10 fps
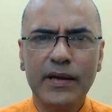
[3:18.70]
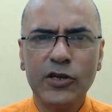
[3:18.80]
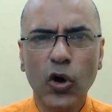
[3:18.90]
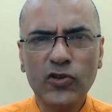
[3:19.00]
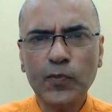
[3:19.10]

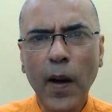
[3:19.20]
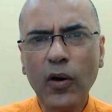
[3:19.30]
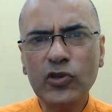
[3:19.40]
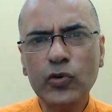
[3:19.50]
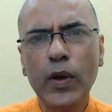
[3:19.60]
Your
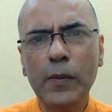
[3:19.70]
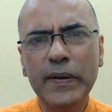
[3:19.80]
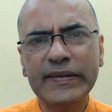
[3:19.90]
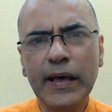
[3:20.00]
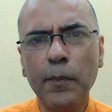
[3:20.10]
spouse will
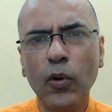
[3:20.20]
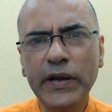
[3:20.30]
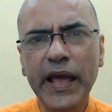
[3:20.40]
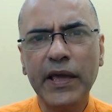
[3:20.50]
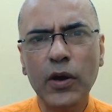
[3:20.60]
be
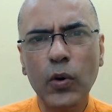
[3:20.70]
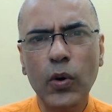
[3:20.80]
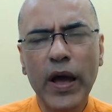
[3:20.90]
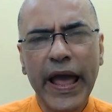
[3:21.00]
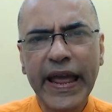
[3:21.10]
supporting
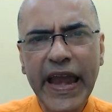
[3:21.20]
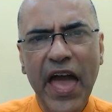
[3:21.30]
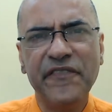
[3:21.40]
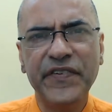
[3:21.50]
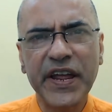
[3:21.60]
you in
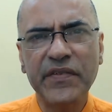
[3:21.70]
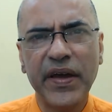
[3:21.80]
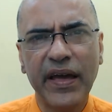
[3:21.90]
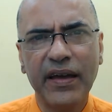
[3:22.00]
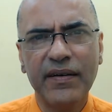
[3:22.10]
every
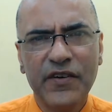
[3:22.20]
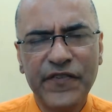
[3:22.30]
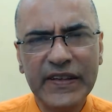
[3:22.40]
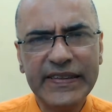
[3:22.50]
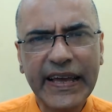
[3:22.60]
way
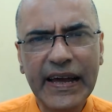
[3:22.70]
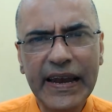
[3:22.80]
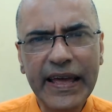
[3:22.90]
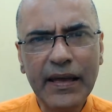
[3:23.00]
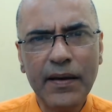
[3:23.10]

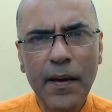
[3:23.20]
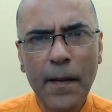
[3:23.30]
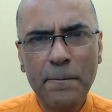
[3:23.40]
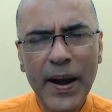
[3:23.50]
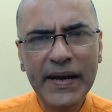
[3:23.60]
physically,
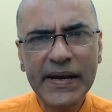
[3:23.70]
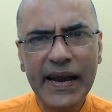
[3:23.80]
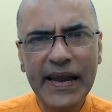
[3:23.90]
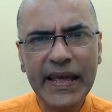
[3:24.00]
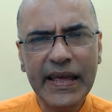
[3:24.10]

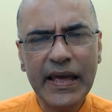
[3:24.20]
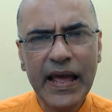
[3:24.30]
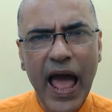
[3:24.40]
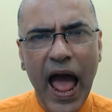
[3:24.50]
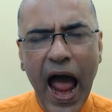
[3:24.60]
mentally,
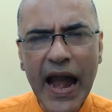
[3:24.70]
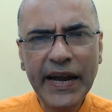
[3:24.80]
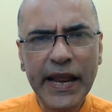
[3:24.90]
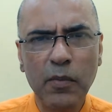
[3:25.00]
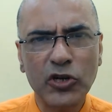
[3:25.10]

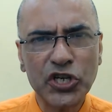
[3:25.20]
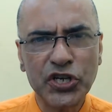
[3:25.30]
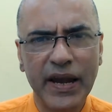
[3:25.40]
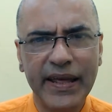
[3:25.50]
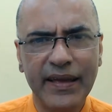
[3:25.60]
and
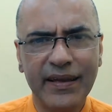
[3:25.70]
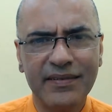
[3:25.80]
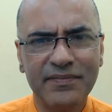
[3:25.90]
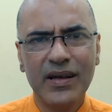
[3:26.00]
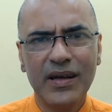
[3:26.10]
emotionally.
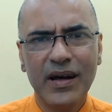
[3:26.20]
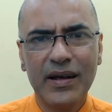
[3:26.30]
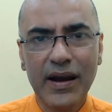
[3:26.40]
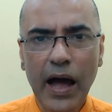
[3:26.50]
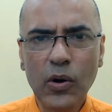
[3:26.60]

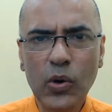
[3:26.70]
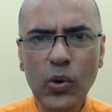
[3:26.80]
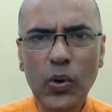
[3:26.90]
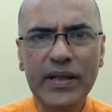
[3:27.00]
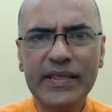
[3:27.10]

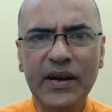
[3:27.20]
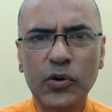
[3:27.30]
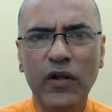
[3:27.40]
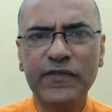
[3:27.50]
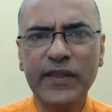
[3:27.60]
Rahu in the
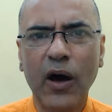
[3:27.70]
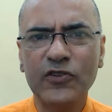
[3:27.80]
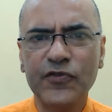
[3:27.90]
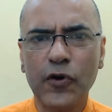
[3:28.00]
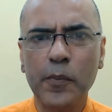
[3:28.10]
12th
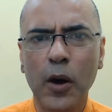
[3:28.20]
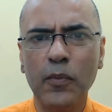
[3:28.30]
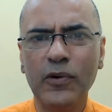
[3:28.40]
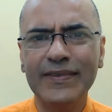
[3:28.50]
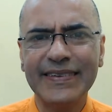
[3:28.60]
house from your
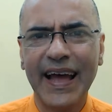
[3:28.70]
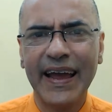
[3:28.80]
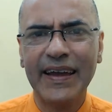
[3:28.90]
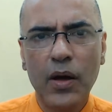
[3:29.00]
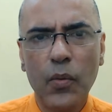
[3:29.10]
moon
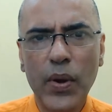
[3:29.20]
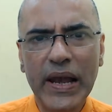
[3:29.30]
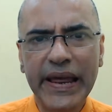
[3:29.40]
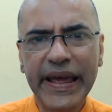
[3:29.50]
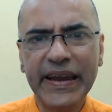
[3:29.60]
sign
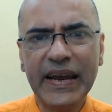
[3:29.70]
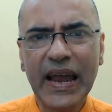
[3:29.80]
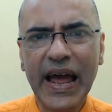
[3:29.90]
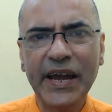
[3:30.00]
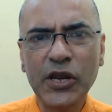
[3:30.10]
will
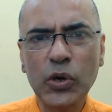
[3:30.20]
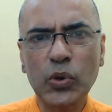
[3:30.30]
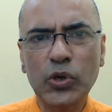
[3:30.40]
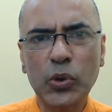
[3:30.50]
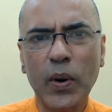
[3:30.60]
incline
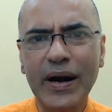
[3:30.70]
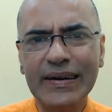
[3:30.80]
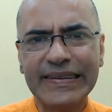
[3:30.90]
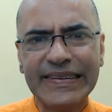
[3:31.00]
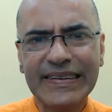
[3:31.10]
you
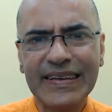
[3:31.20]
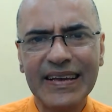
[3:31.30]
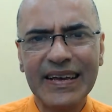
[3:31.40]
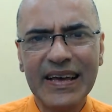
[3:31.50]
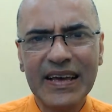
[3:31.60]

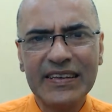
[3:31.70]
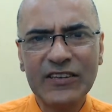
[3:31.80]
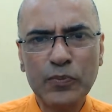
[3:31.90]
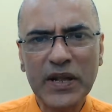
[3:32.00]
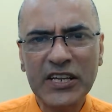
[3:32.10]
towards
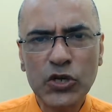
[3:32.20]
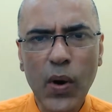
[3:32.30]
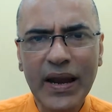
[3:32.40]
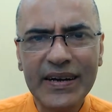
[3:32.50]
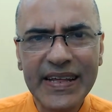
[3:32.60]

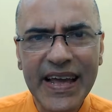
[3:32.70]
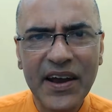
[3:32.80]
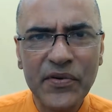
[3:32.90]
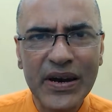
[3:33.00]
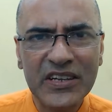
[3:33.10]
spirituality
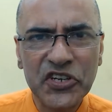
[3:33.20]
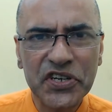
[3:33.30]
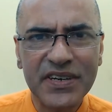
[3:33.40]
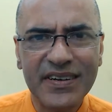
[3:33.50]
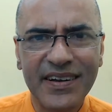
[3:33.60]
and
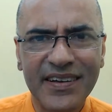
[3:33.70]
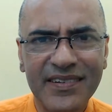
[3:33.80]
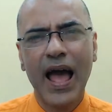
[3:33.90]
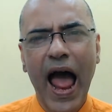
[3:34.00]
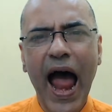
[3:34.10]
religion.
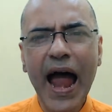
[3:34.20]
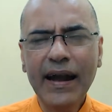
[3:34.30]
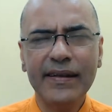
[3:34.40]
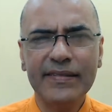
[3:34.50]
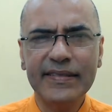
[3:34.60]

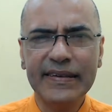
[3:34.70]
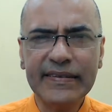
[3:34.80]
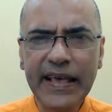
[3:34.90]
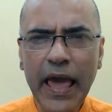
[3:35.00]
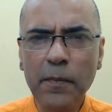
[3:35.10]
And the
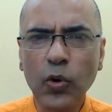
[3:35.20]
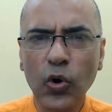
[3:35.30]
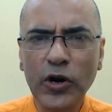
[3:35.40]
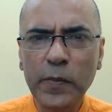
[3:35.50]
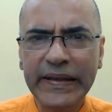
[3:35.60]
same
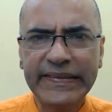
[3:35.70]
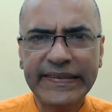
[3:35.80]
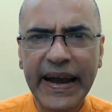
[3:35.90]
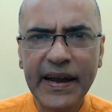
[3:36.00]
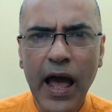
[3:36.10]
could be
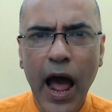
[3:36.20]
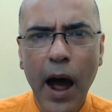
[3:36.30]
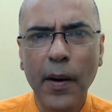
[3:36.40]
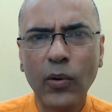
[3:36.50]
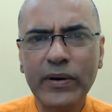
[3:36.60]
said
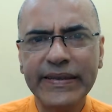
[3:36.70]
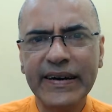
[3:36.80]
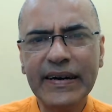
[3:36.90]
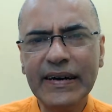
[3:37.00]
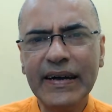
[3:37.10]
about
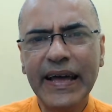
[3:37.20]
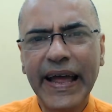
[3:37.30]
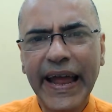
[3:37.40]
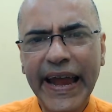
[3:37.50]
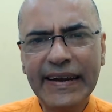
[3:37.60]
the
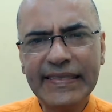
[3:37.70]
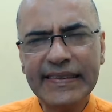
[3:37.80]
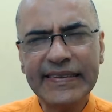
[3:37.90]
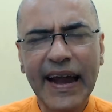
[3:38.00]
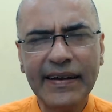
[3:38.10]
8th
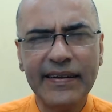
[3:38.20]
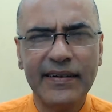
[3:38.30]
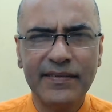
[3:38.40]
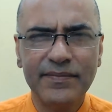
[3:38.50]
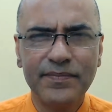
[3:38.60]

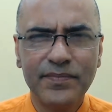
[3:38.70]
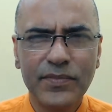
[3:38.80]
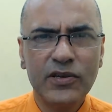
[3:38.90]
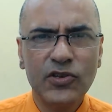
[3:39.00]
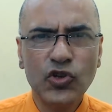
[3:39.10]
Saturn.
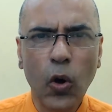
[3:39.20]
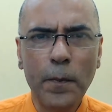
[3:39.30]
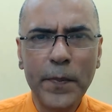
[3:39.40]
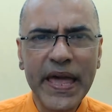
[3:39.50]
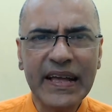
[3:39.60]

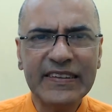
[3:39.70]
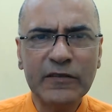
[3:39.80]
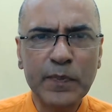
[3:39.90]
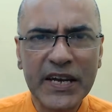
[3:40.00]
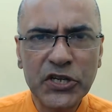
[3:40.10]
So, being
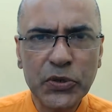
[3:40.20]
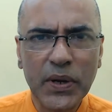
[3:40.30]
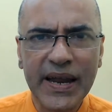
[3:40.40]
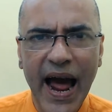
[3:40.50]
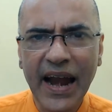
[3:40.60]

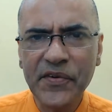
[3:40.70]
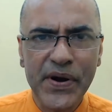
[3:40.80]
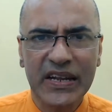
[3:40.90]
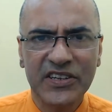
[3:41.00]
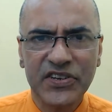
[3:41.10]
spiritual and
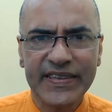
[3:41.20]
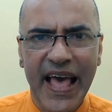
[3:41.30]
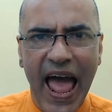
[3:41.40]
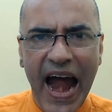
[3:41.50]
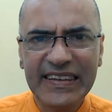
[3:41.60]

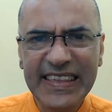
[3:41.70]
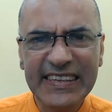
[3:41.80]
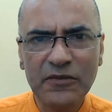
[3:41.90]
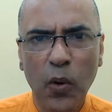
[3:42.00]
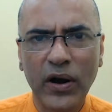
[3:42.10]
religious at
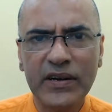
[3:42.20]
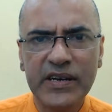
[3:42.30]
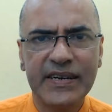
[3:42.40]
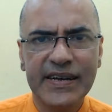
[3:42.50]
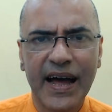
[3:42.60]
this point
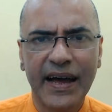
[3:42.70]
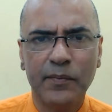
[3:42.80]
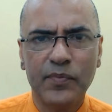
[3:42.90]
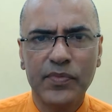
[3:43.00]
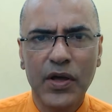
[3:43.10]
in
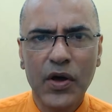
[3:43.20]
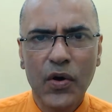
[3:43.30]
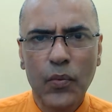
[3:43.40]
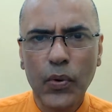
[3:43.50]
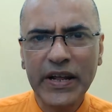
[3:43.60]
time
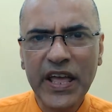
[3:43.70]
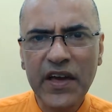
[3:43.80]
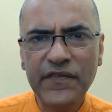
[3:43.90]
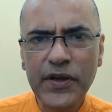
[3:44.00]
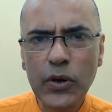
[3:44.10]
would
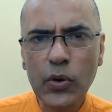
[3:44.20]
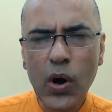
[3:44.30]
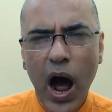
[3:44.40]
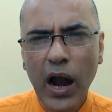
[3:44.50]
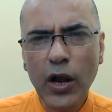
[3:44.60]
give
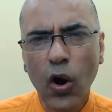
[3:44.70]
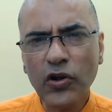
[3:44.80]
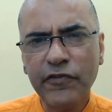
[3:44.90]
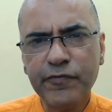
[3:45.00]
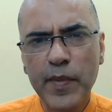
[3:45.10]
you a lot
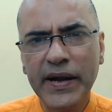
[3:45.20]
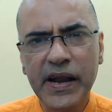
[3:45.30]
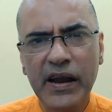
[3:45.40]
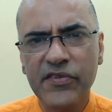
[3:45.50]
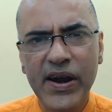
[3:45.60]
of
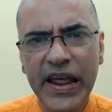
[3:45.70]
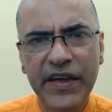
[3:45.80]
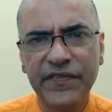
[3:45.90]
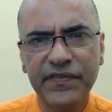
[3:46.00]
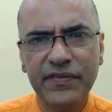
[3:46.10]
mental
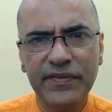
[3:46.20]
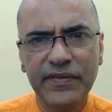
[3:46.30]
relief.